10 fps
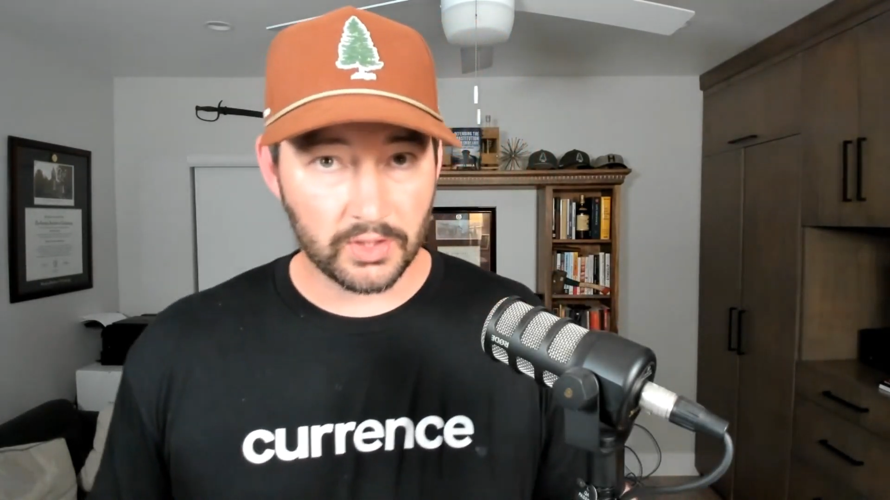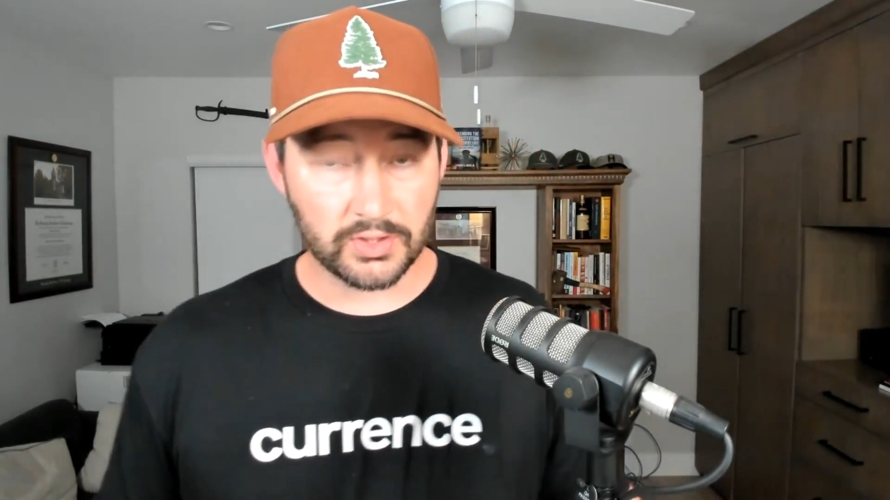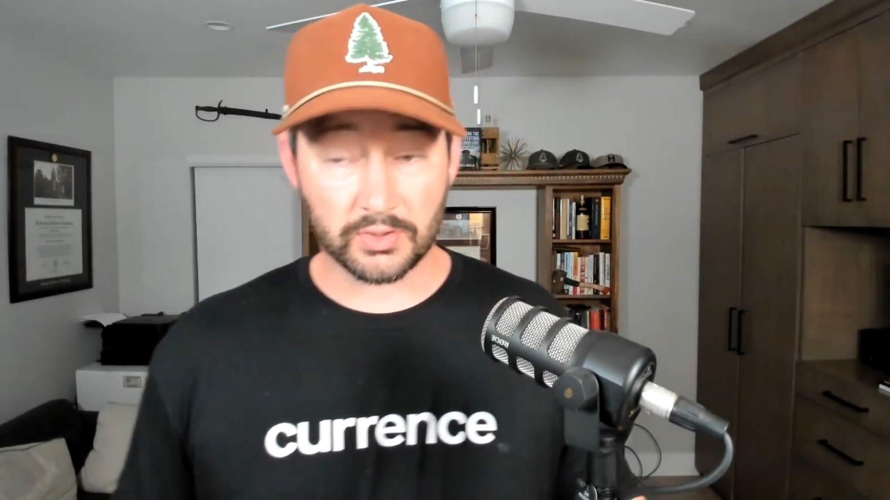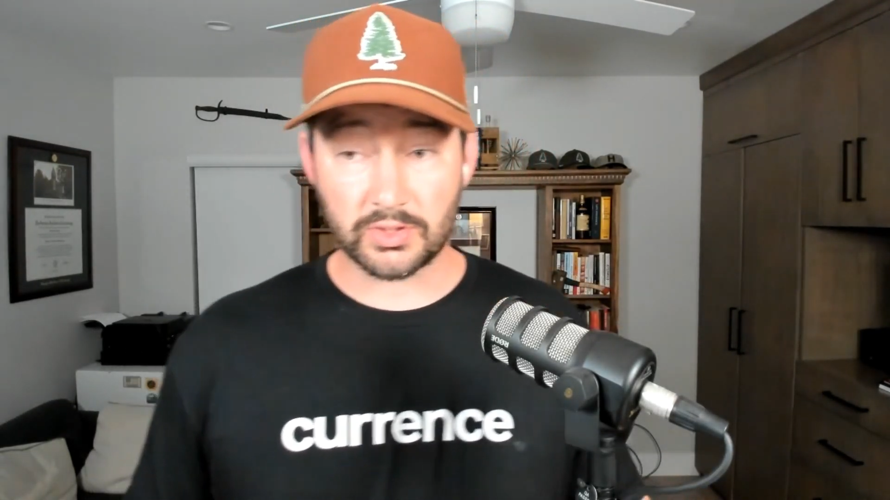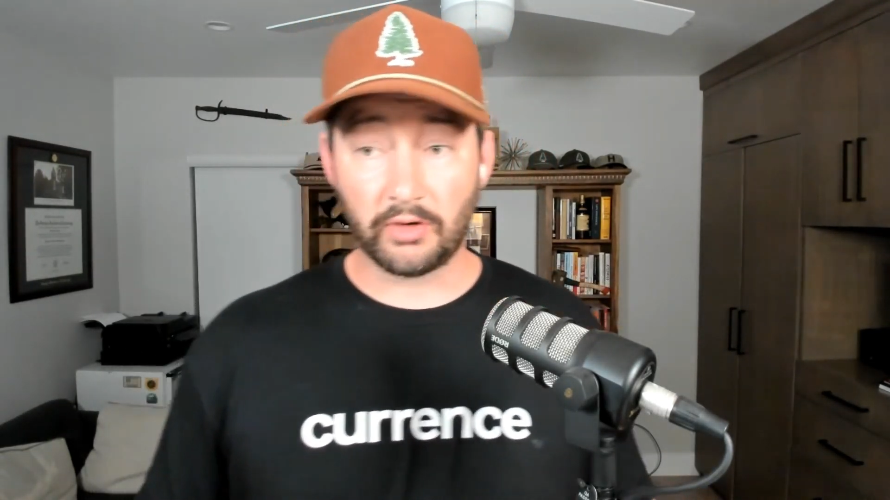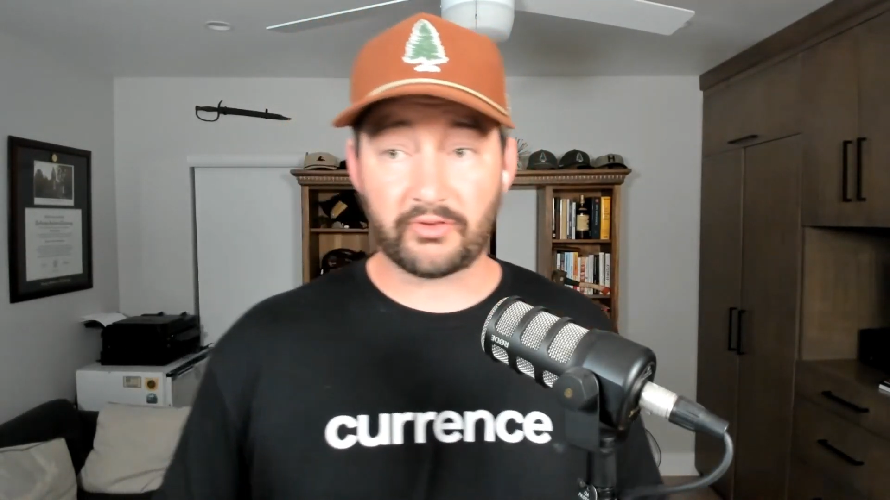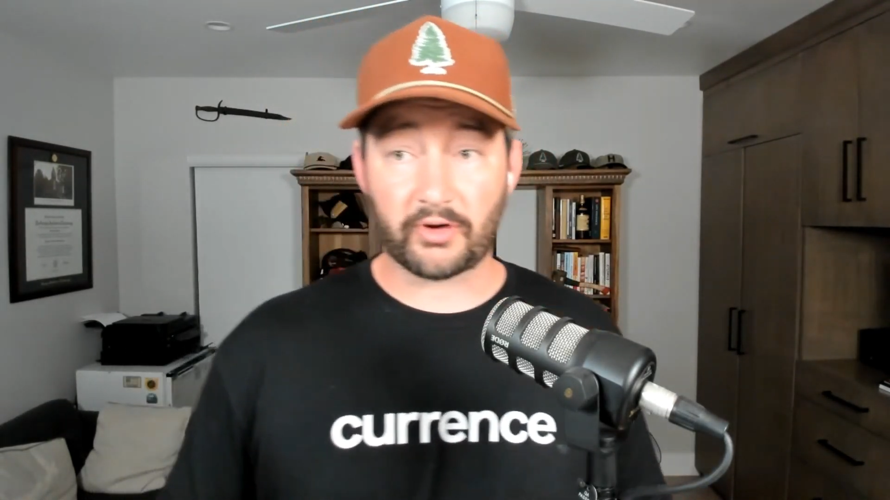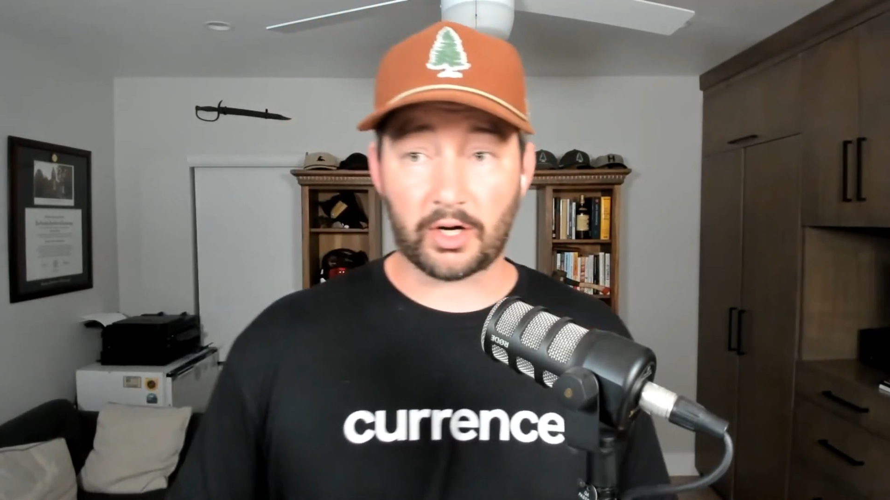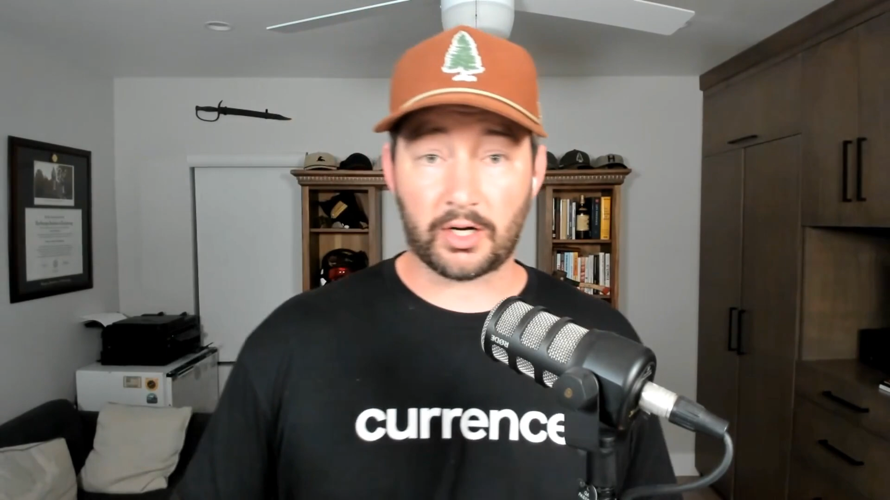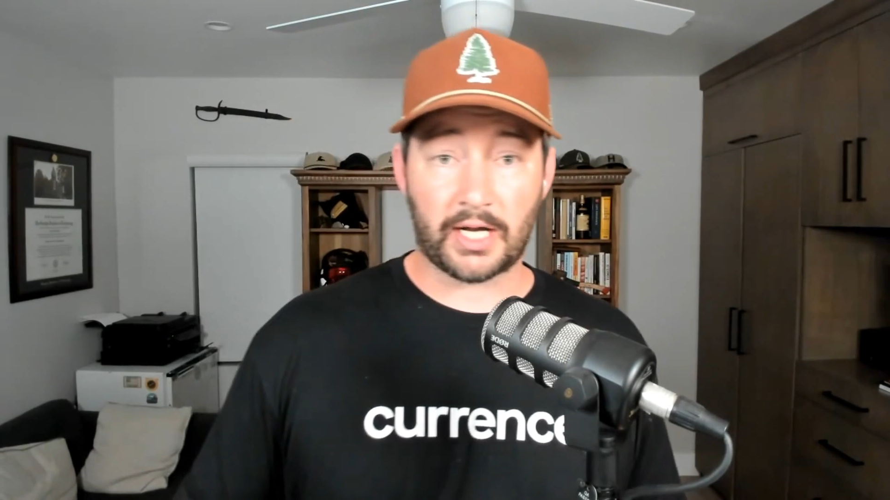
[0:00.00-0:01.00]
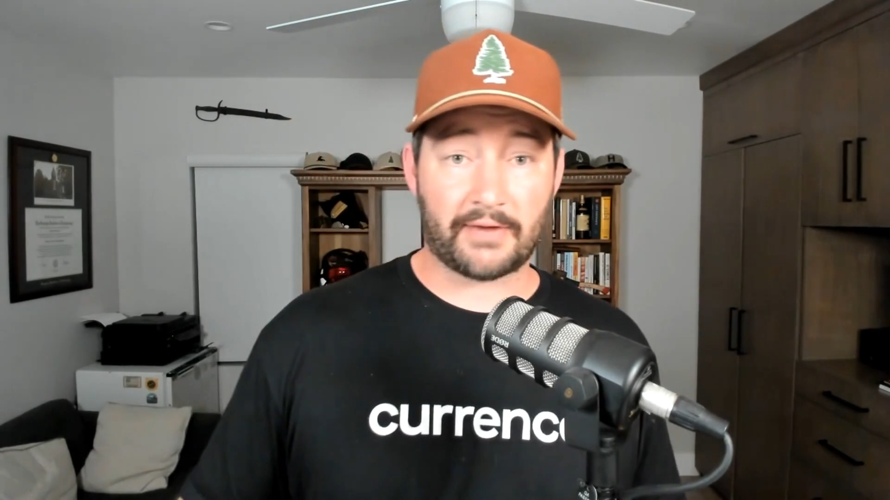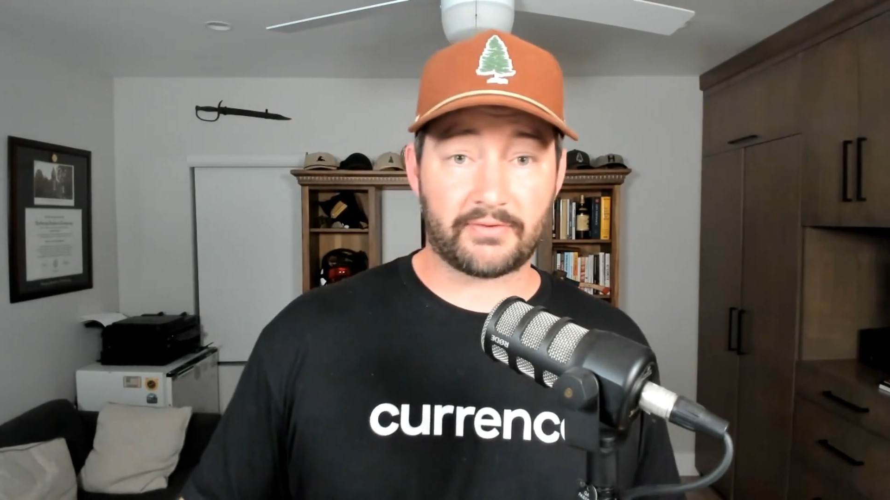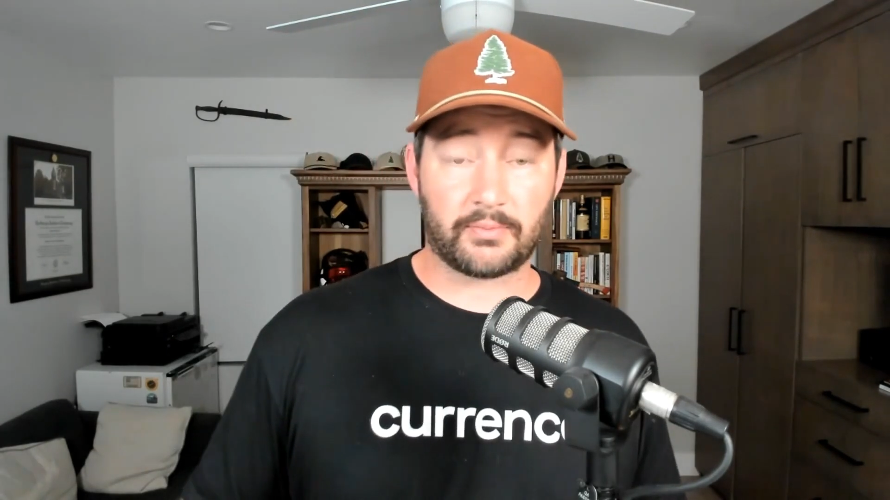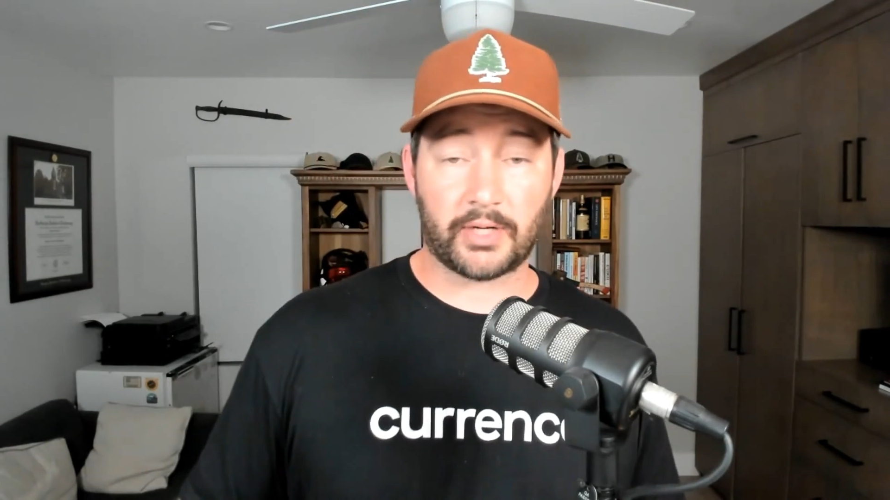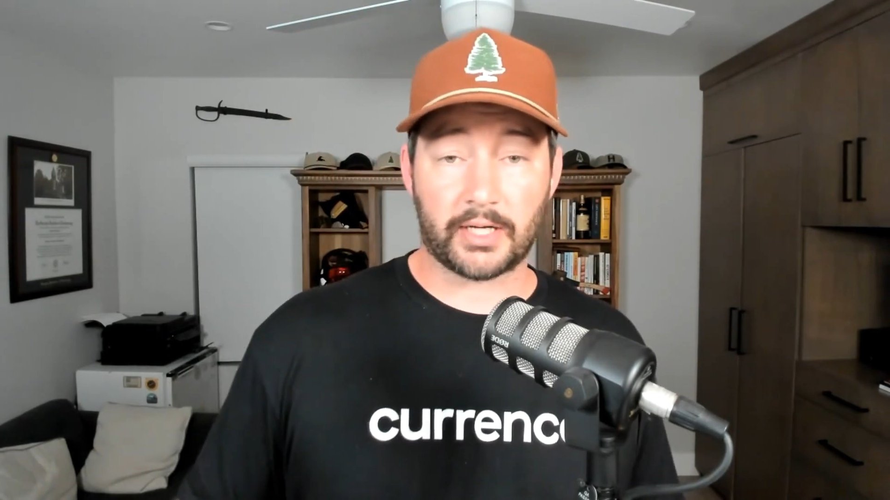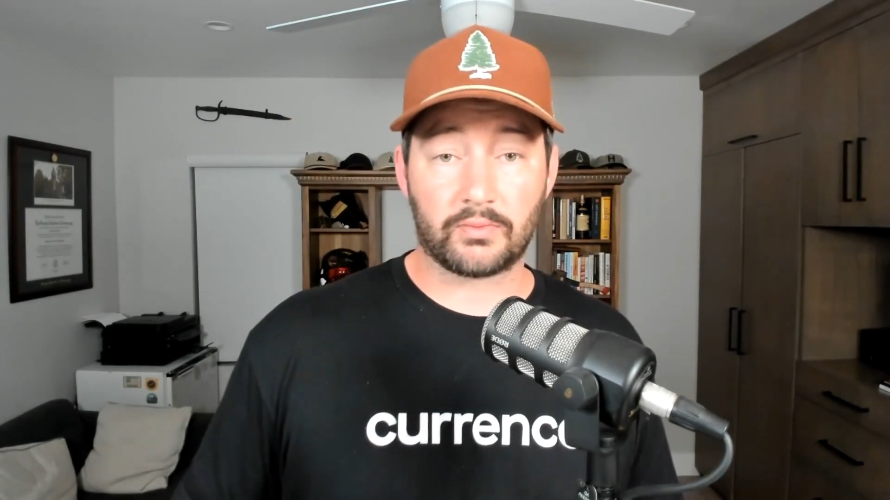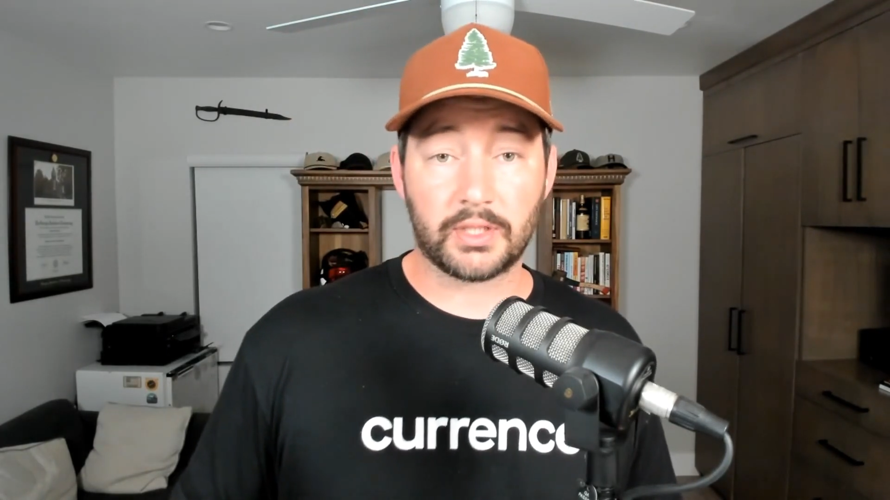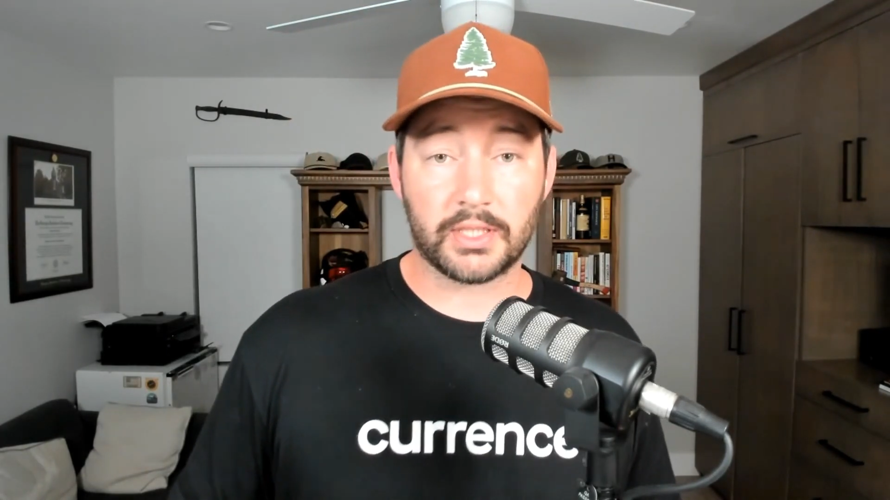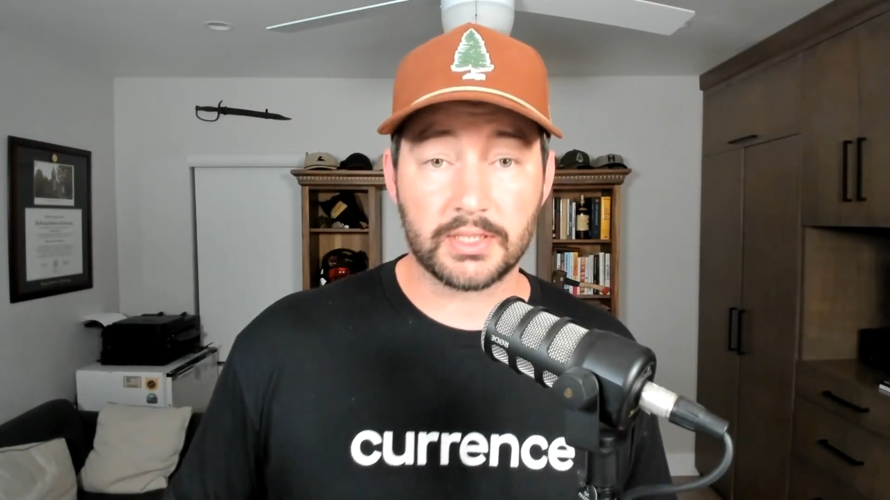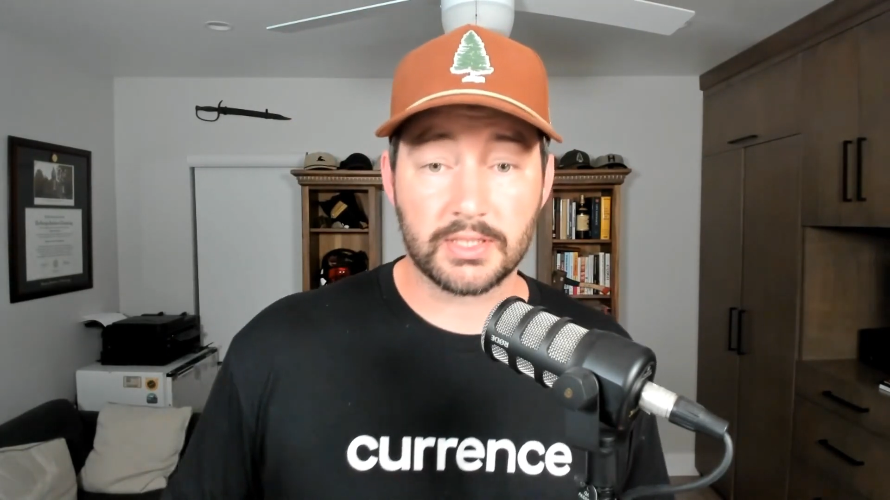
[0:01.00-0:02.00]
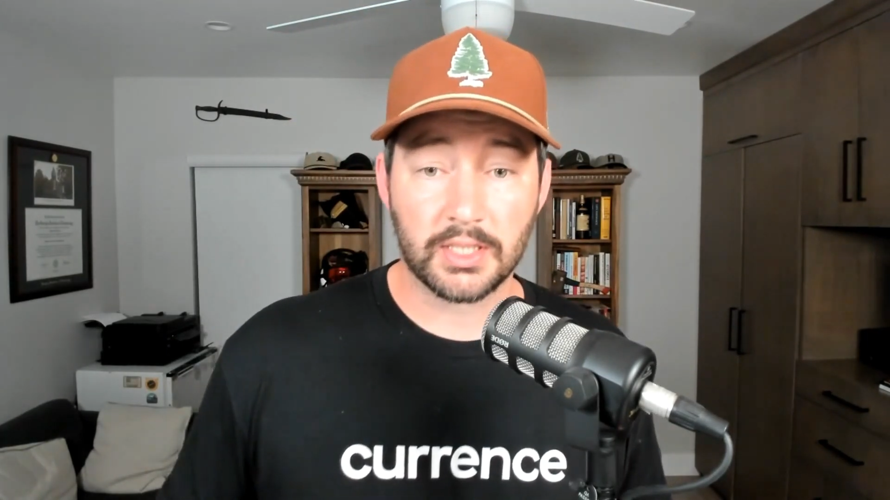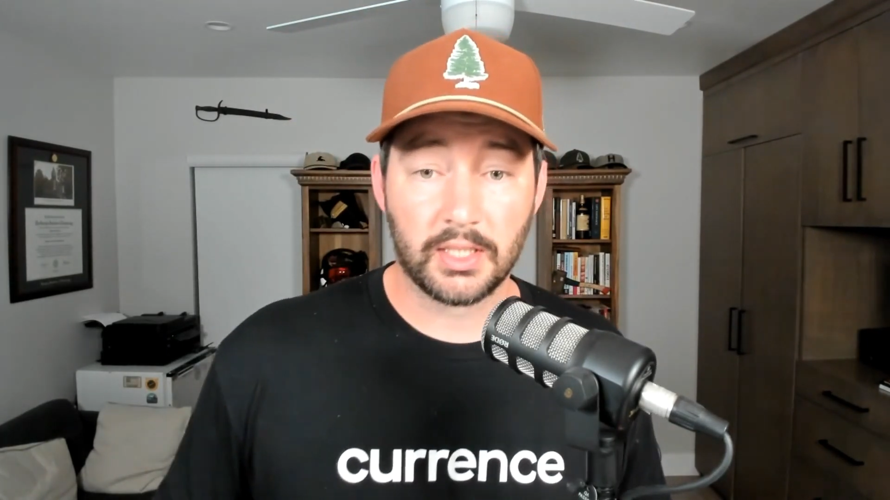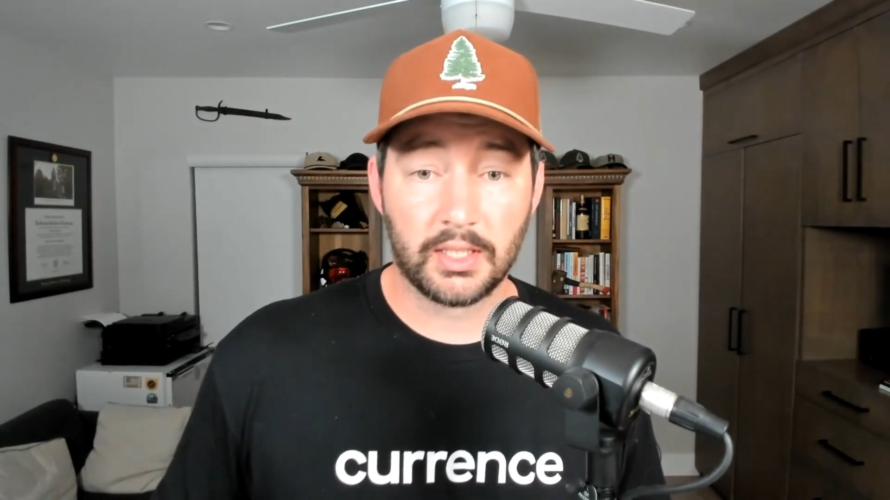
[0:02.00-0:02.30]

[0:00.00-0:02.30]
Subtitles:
So far, after Bretton Woods,